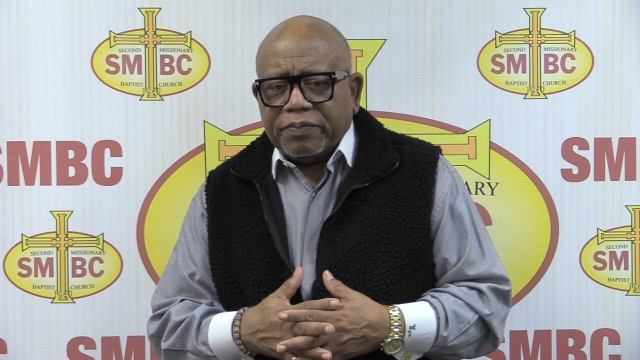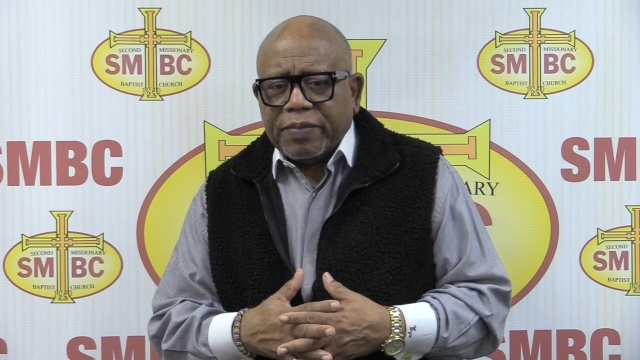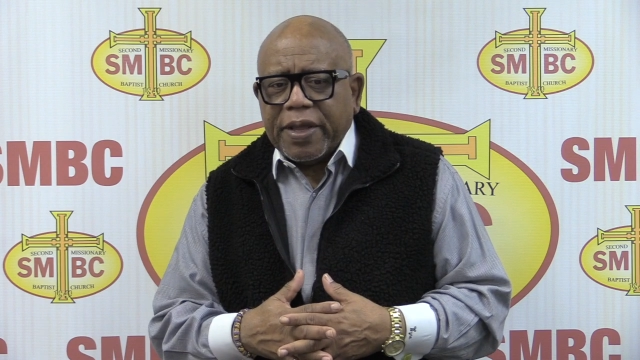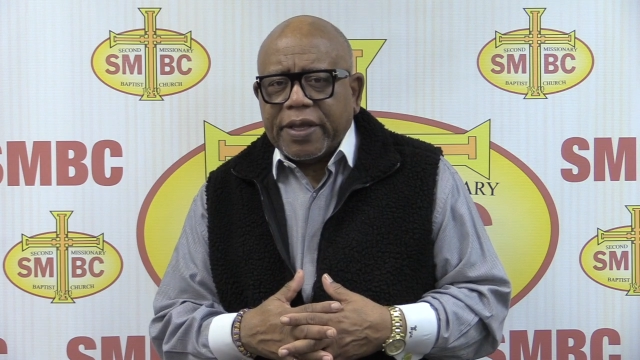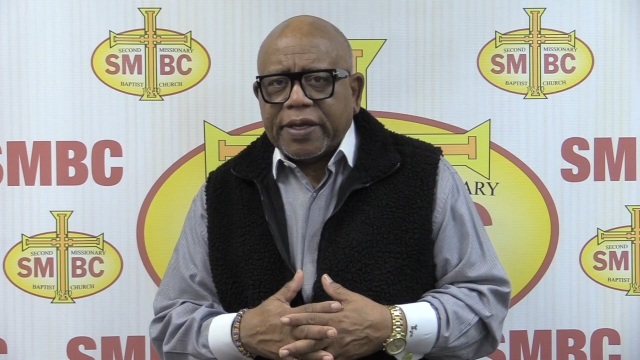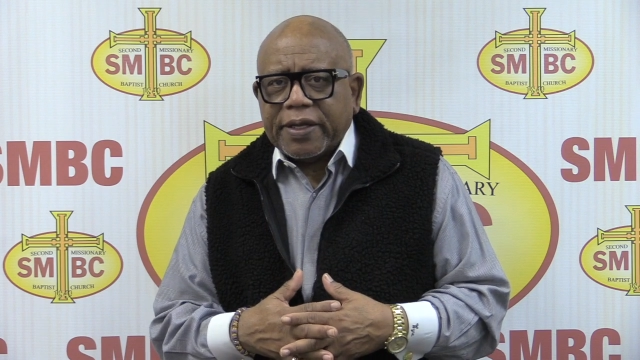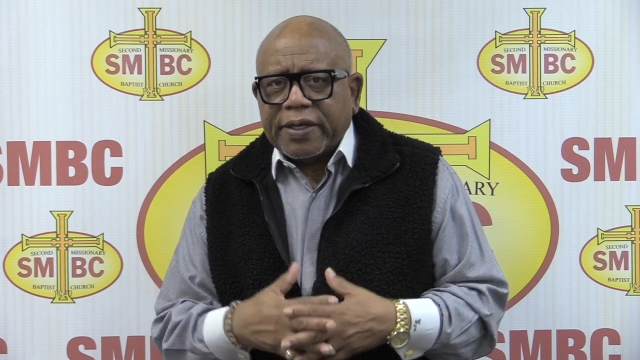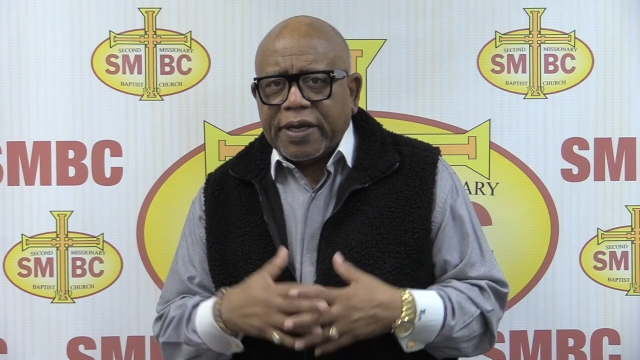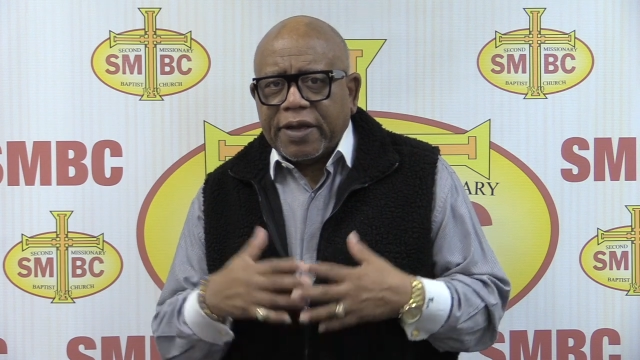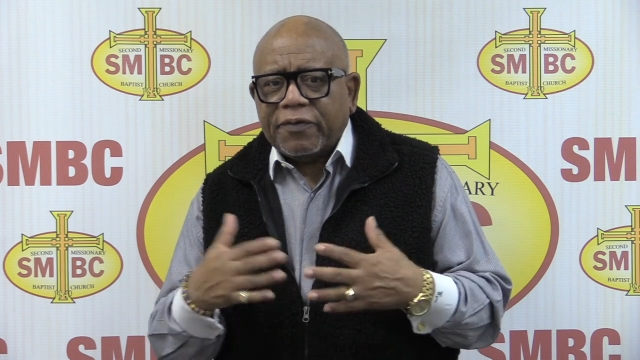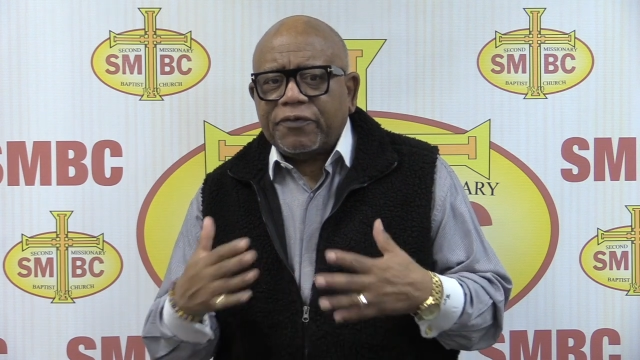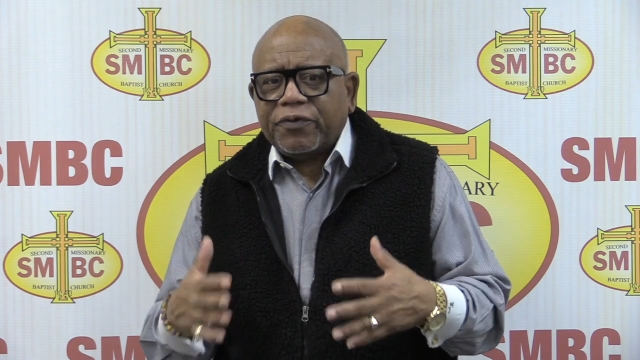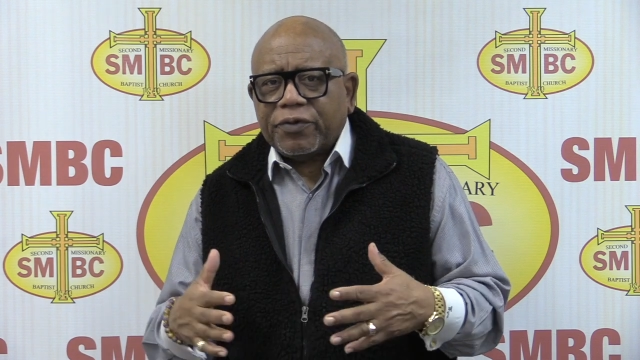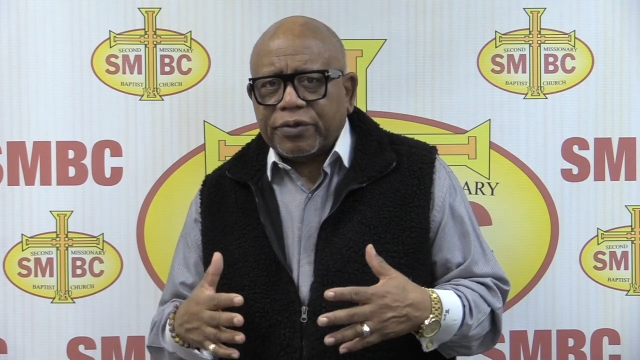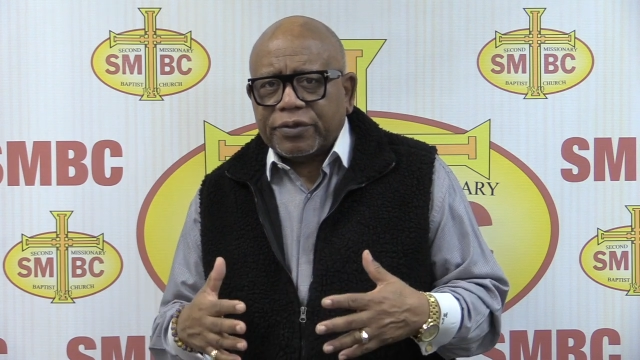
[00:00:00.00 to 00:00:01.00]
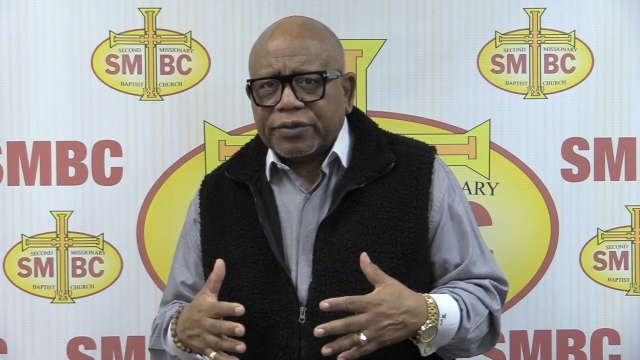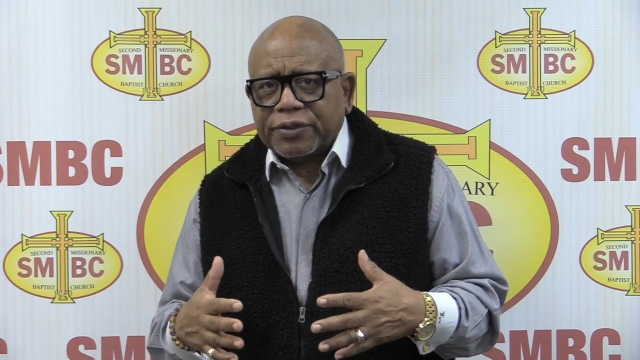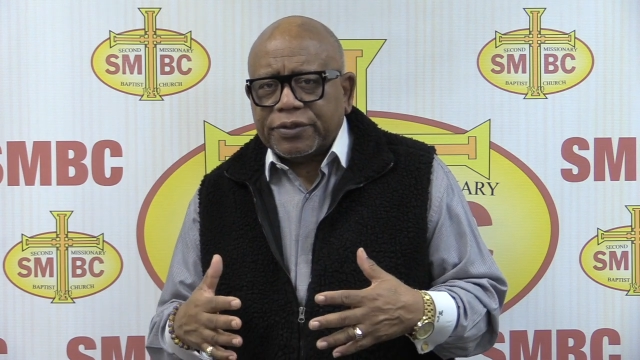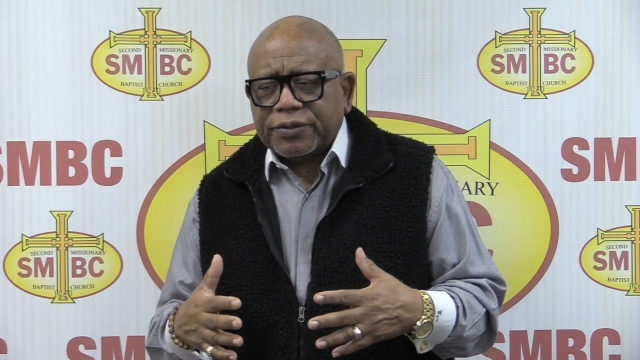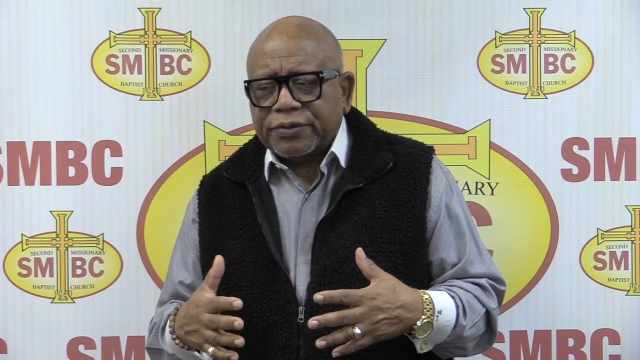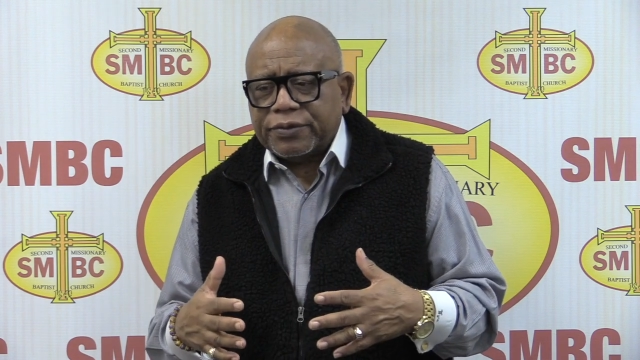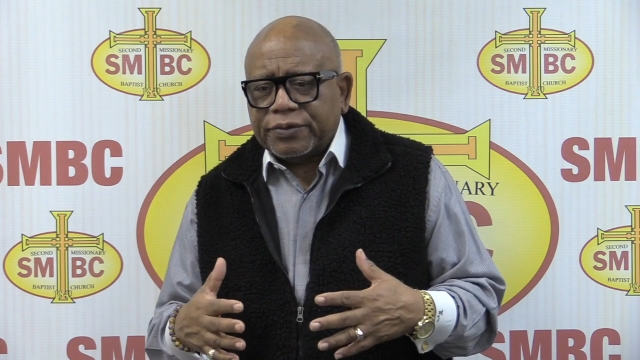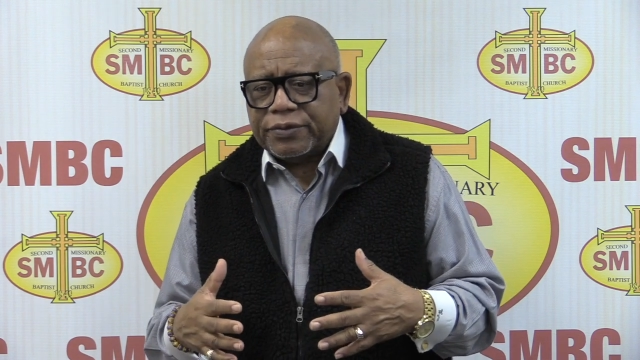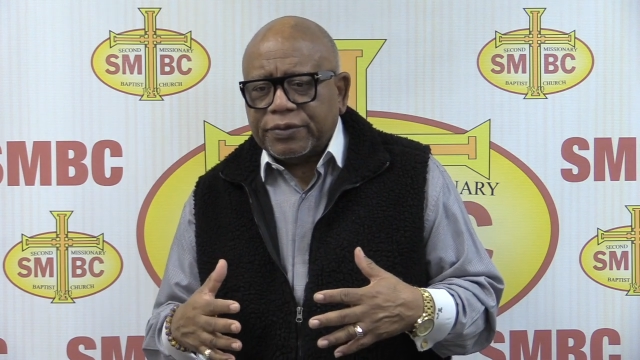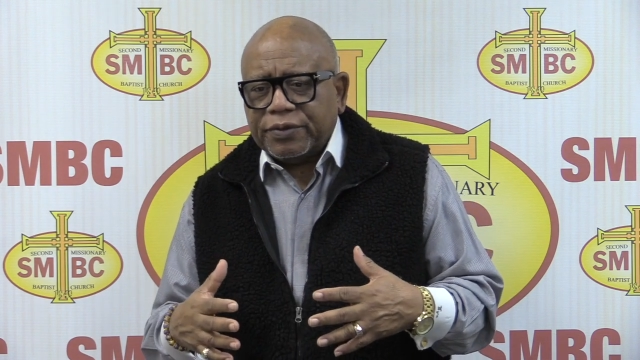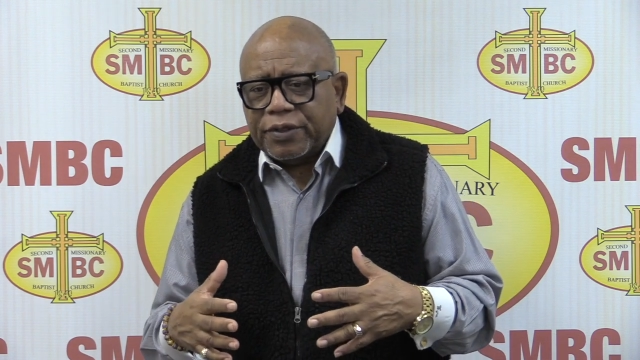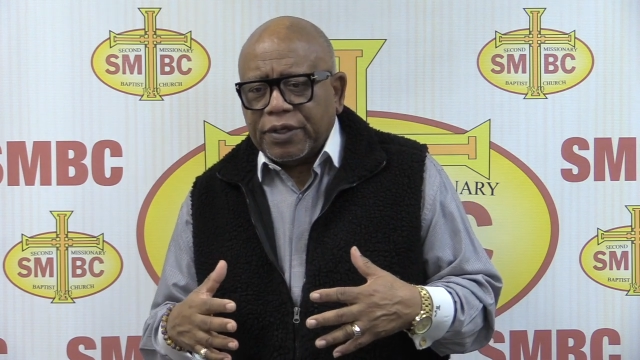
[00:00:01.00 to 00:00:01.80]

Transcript: make an effort to